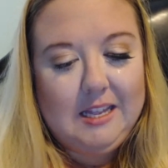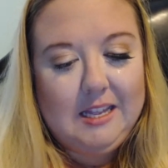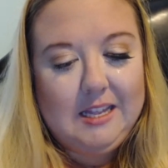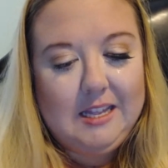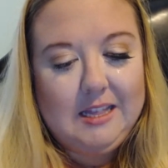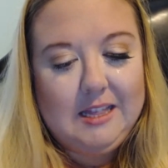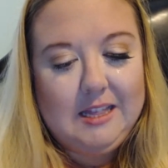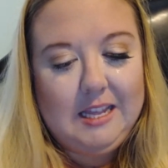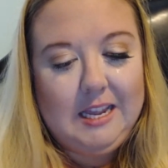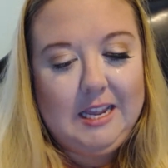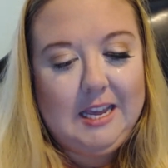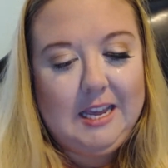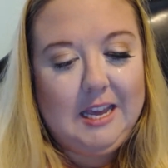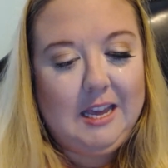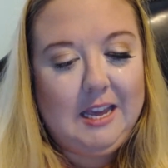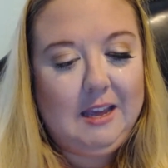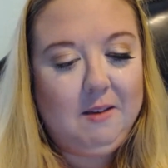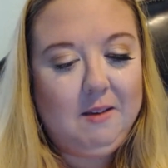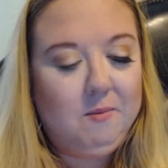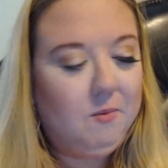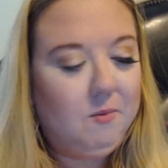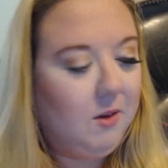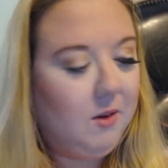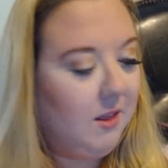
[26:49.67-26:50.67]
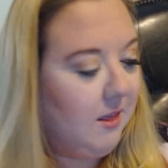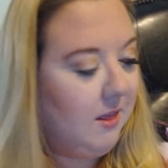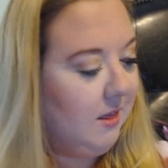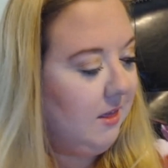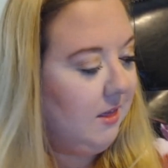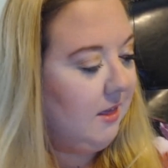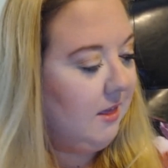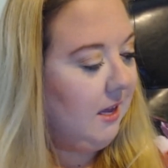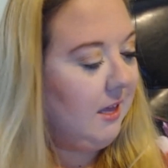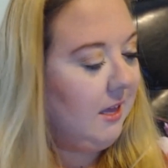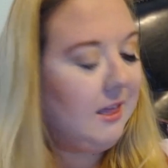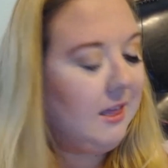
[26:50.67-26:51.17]
They came with,
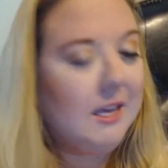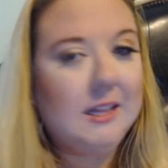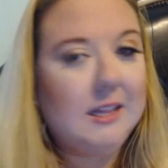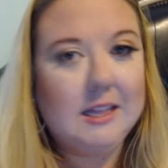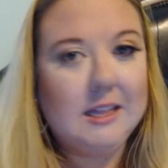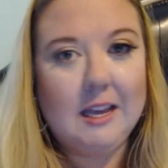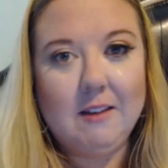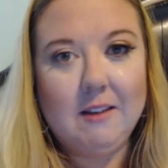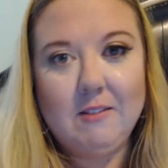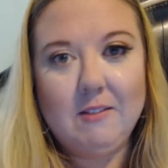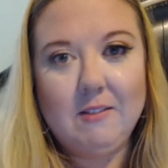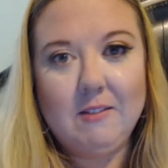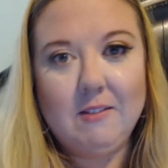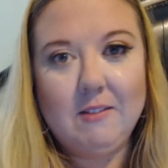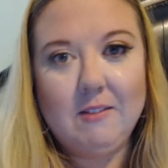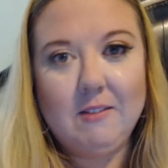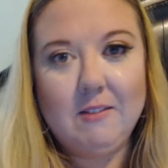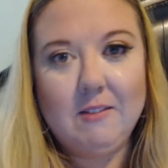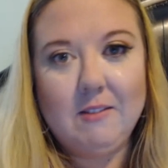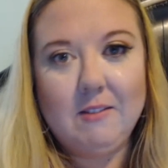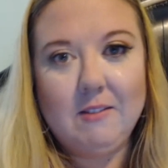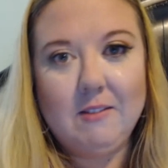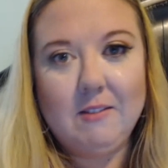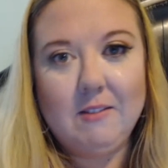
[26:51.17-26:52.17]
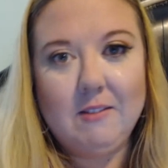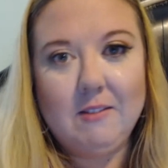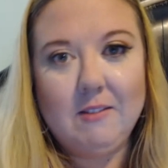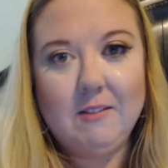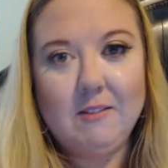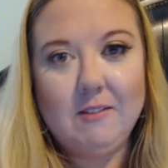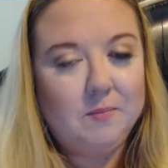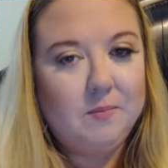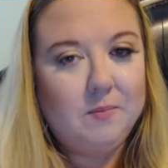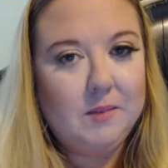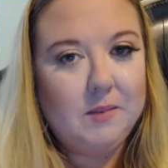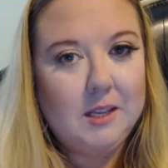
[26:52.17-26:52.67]
I think they even came with
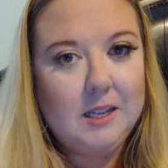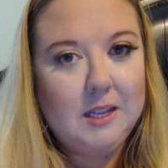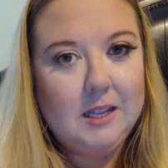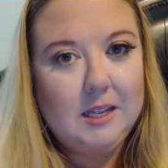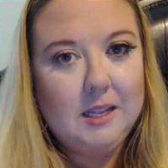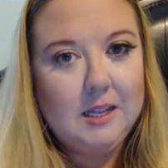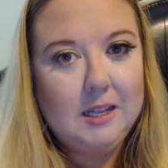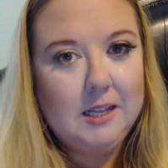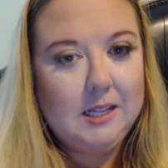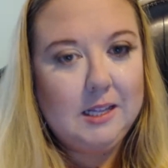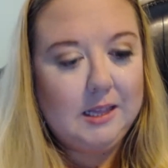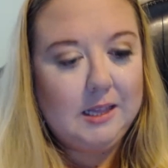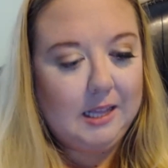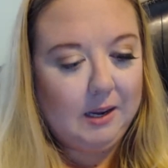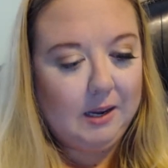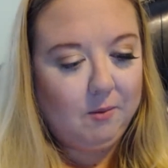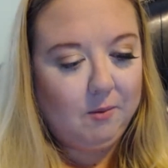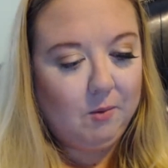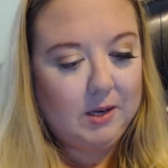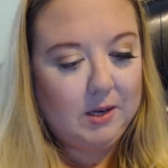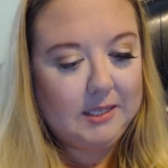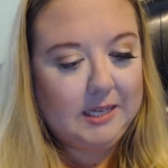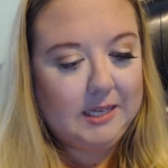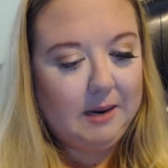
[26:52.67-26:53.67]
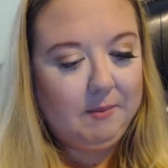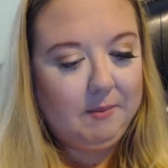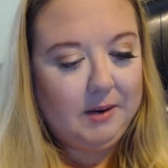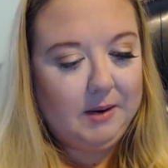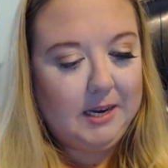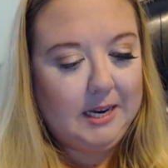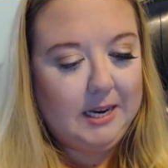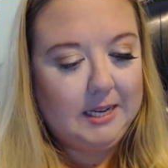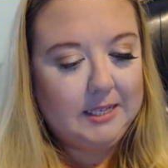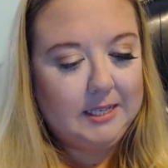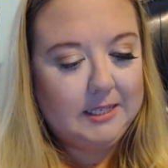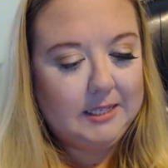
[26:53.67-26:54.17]
some like one-time
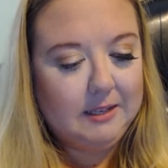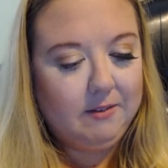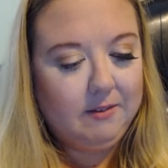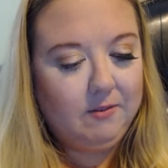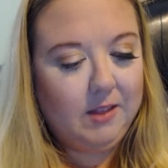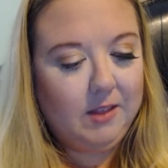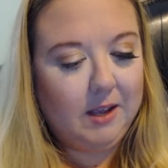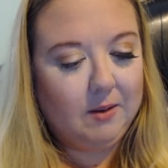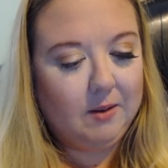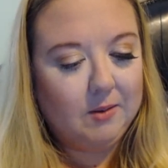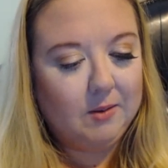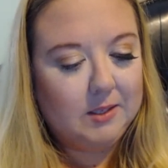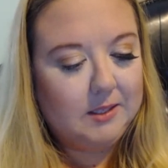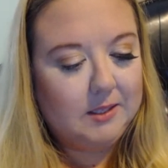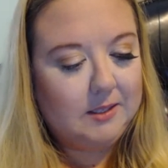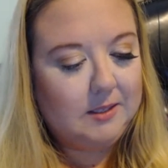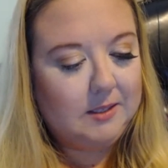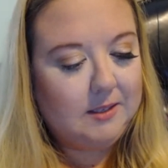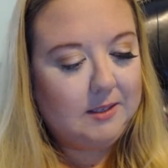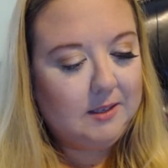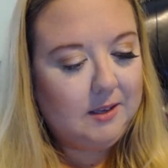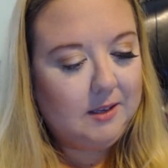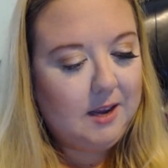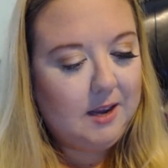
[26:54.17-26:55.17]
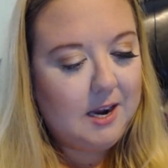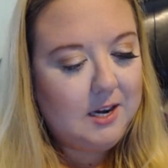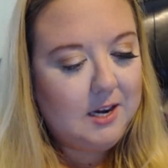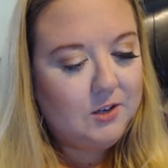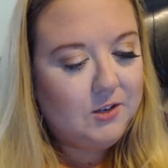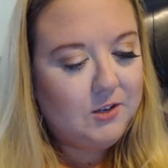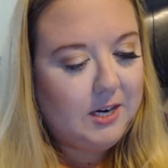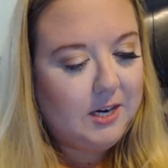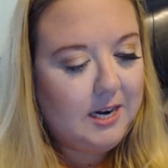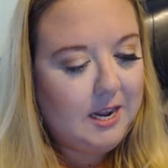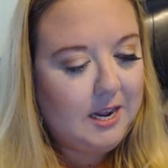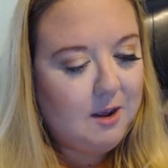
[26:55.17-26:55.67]
adhesive that was kind of
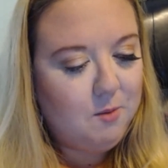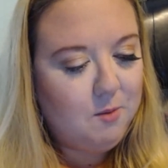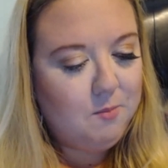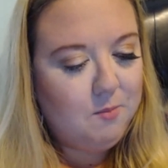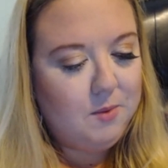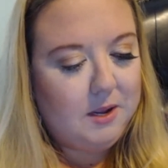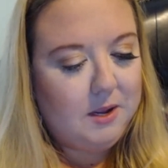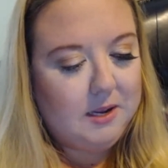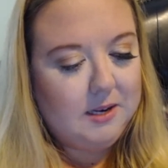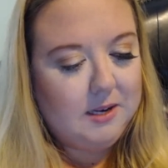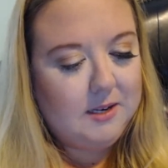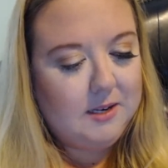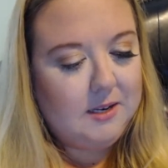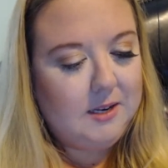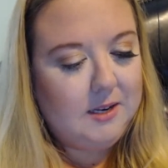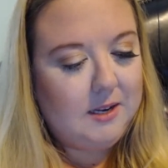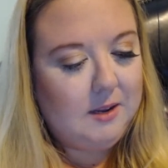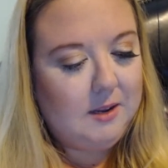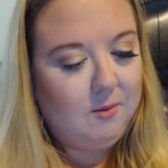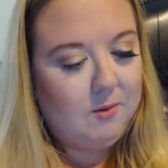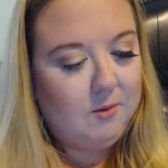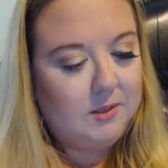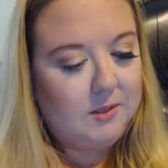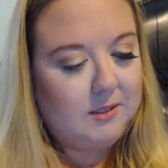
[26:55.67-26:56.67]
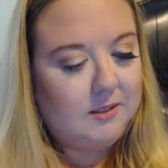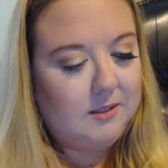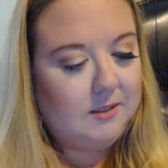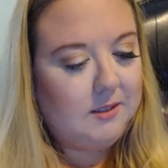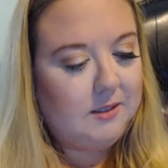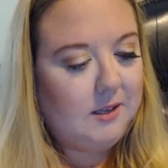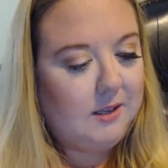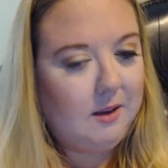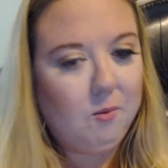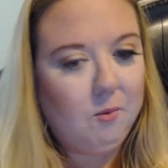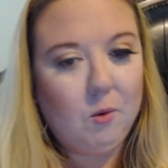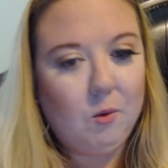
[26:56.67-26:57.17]
dried out, but it
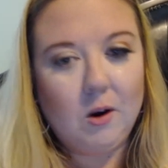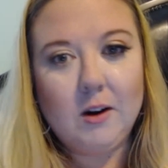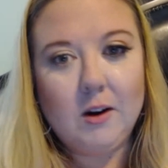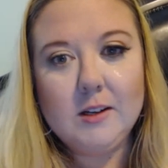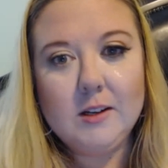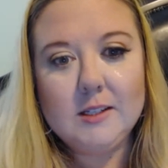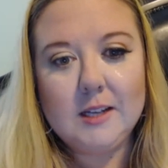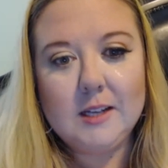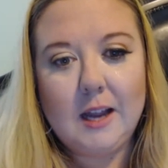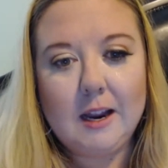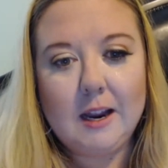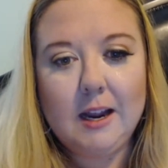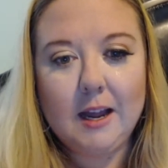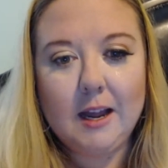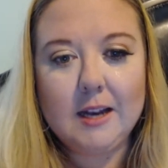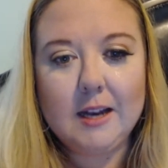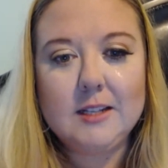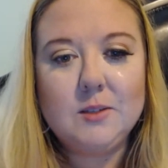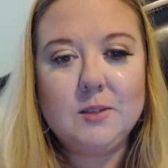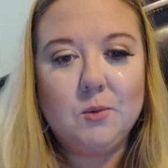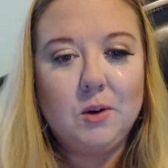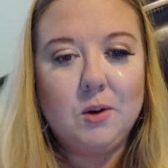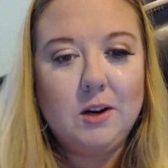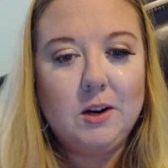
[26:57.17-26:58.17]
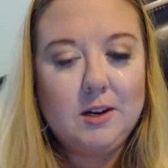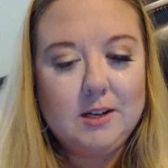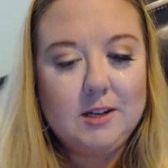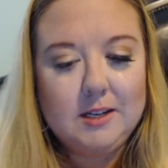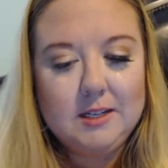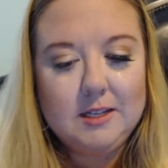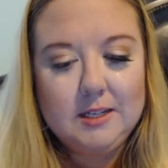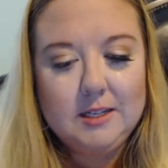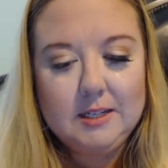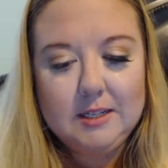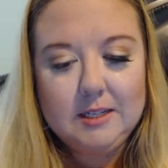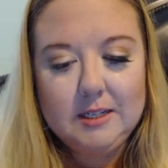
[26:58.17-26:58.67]
worked. I got it to work.
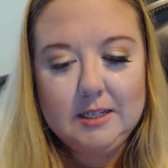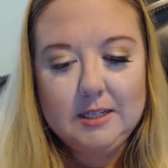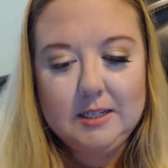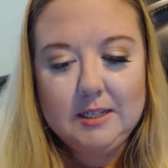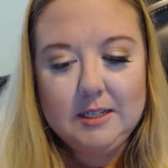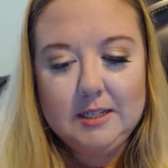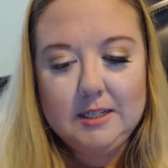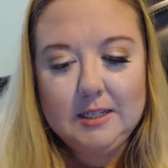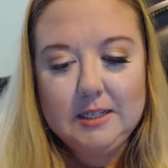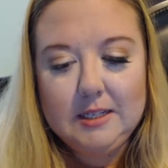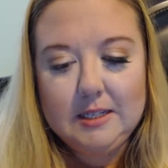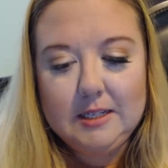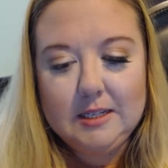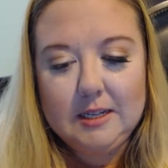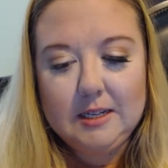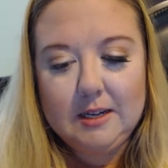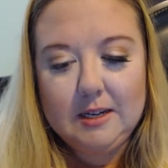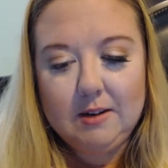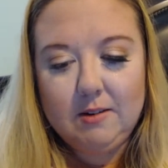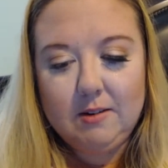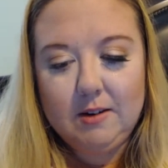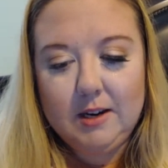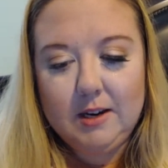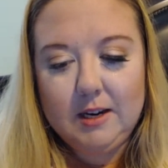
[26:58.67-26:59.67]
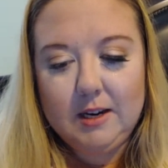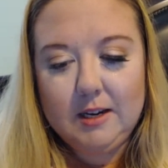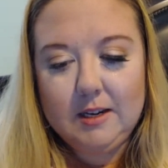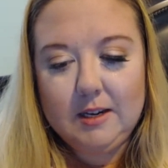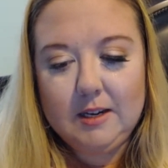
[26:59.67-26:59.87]
Alright.